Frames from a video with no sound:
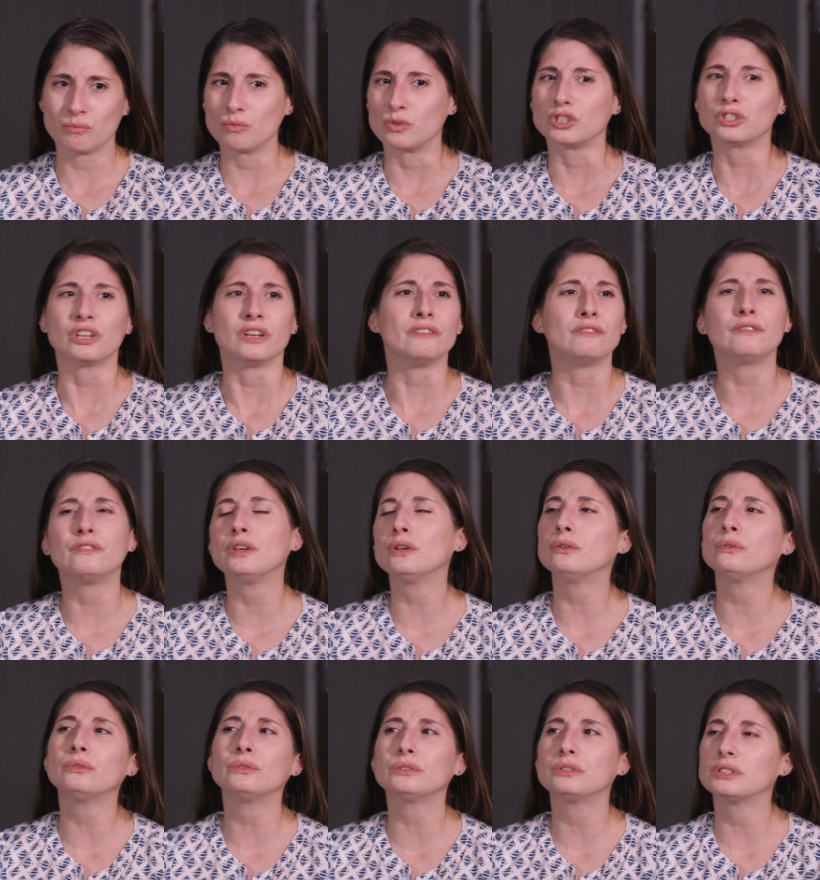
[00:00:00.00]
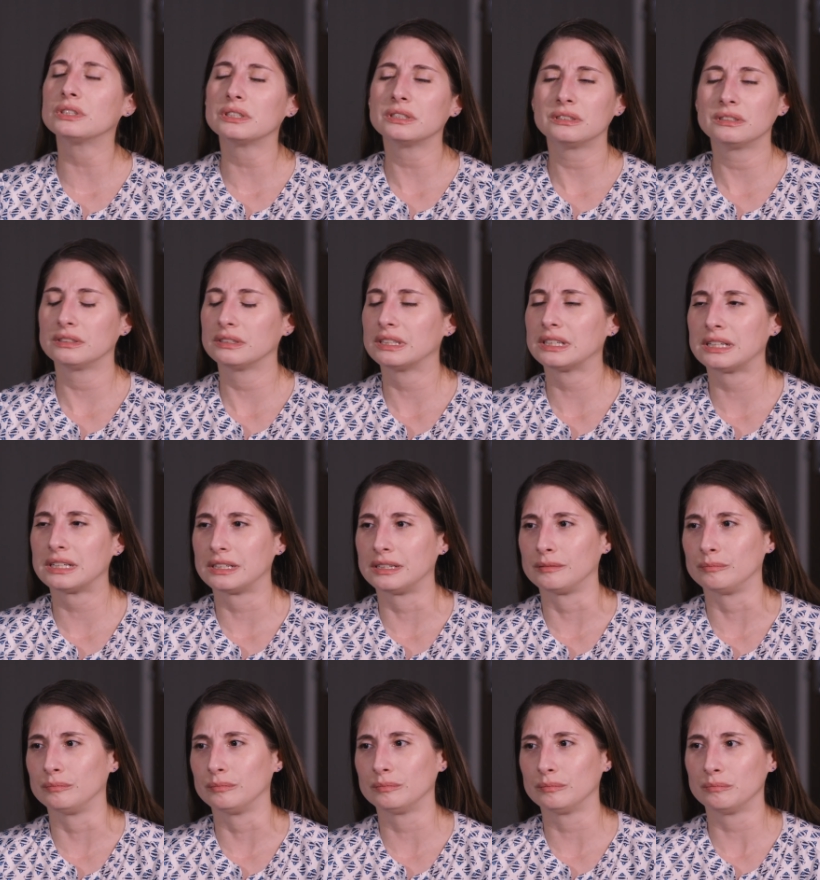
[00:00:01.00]
was confused.
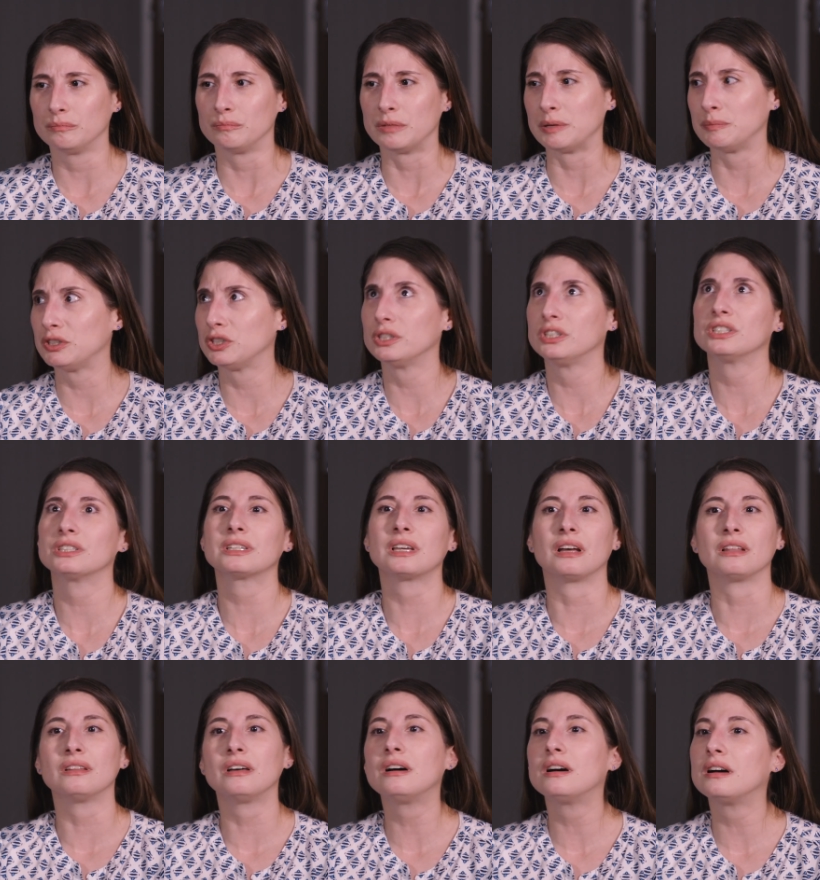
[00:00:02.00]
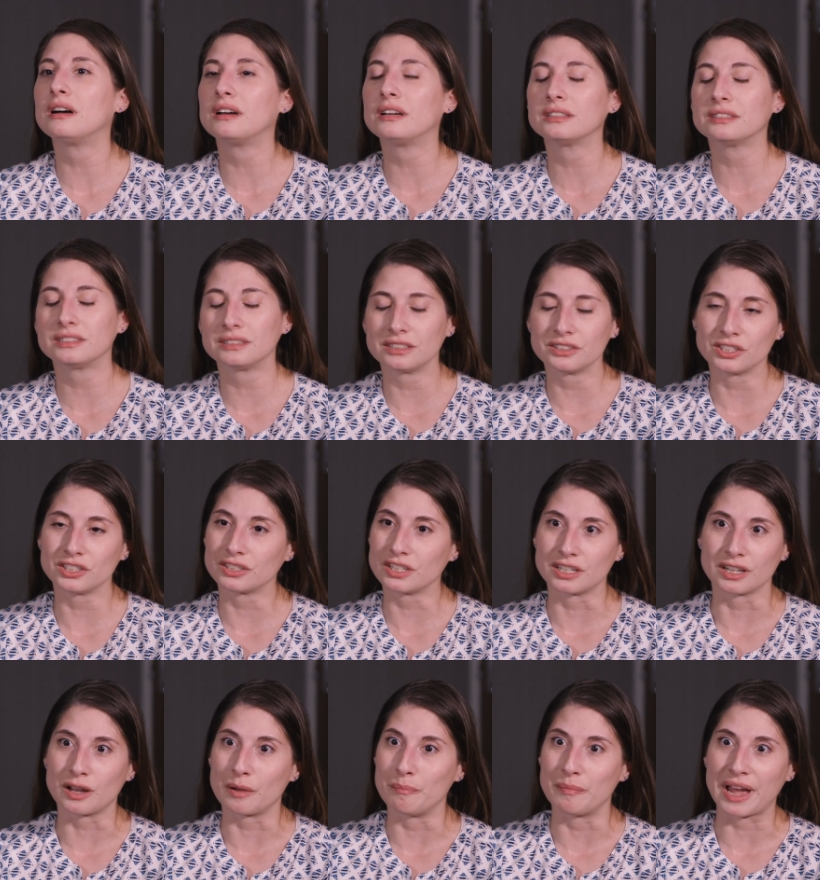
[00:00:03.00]
Um, Maybe she just got lost, she's
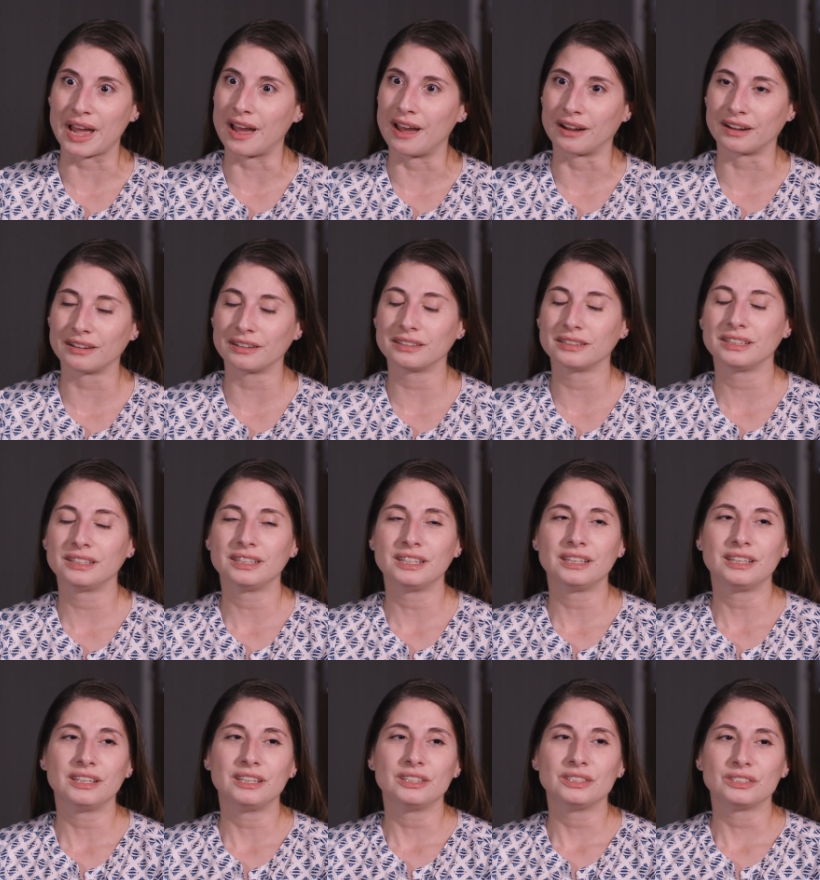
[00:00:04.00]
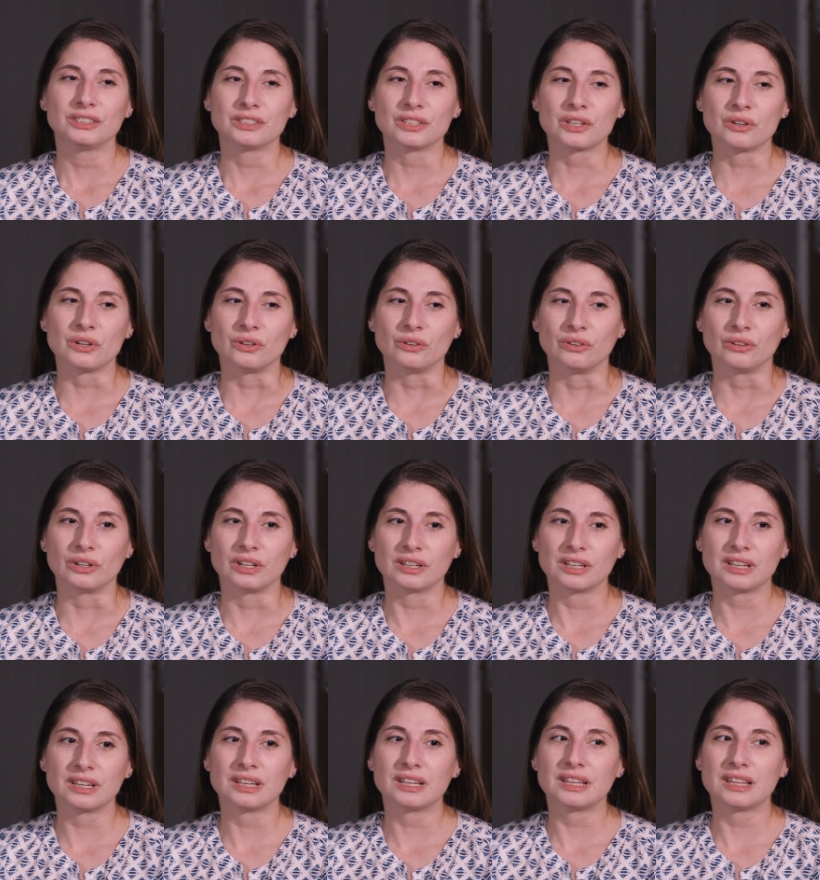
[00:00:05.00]
gonna come back. So
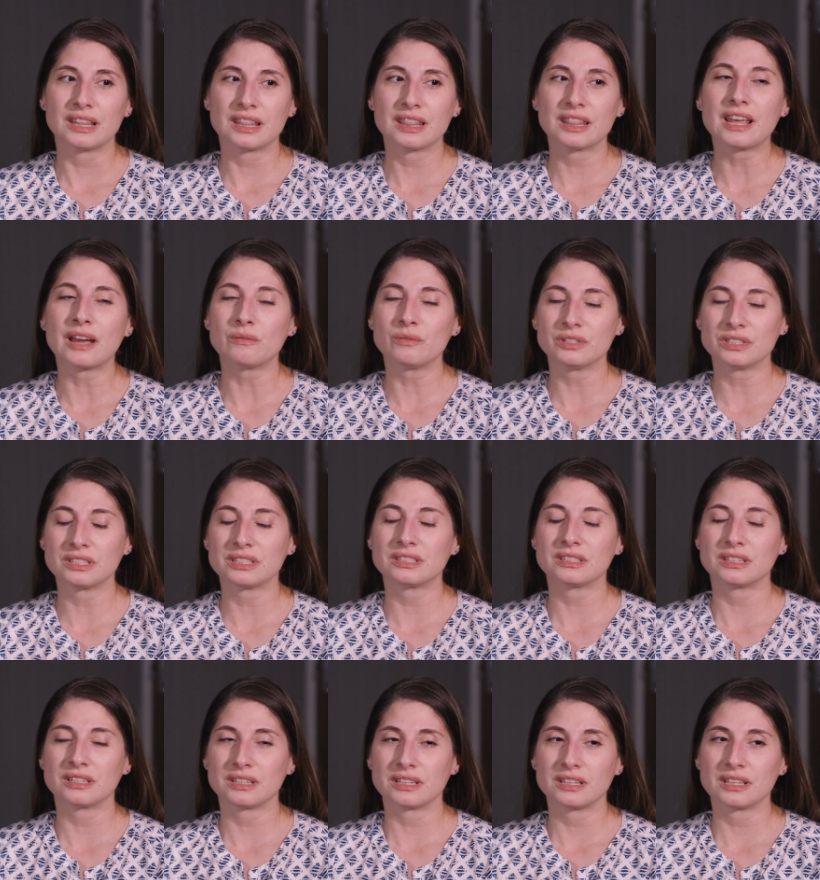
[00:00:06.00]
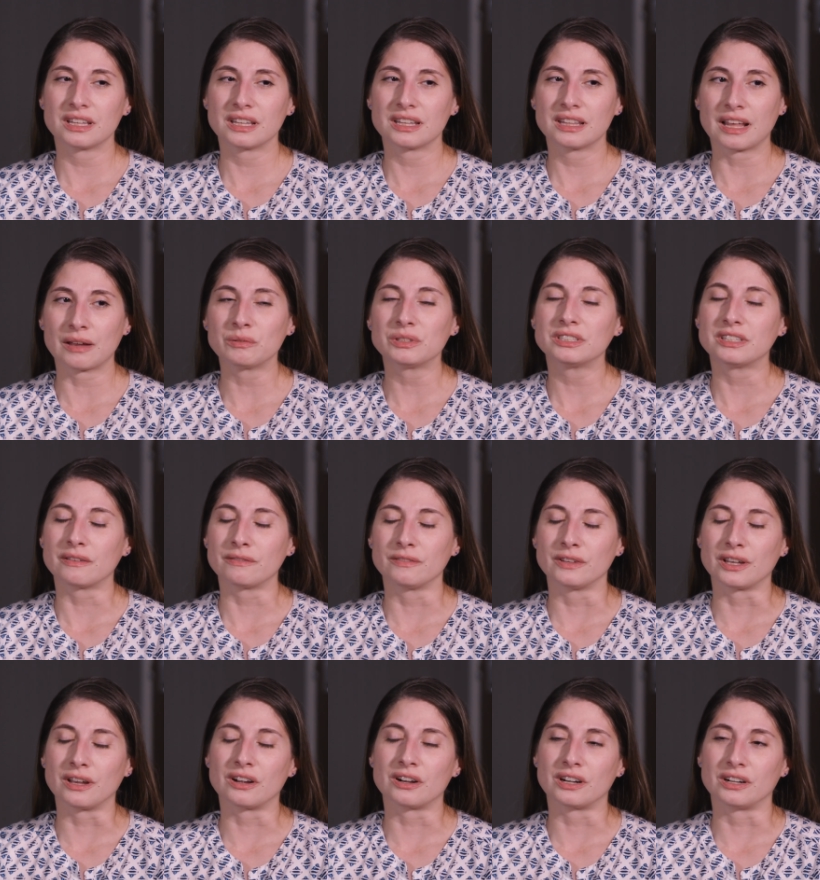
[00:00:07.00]
that was, that was
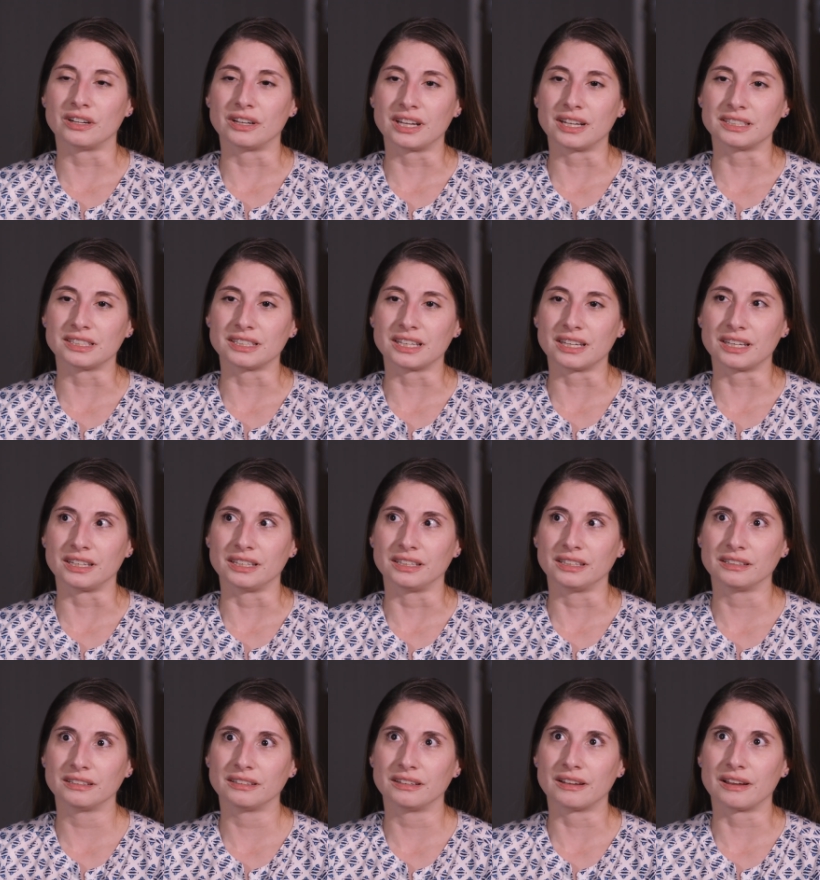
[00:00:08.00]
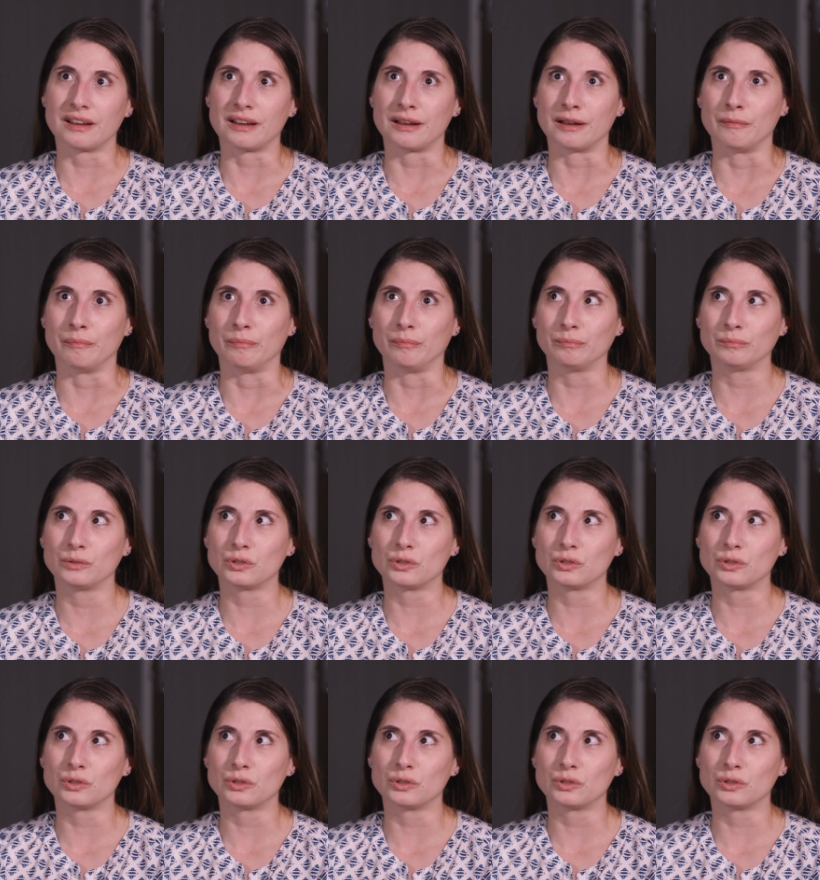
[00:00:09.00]
definitely hard as a kid, um,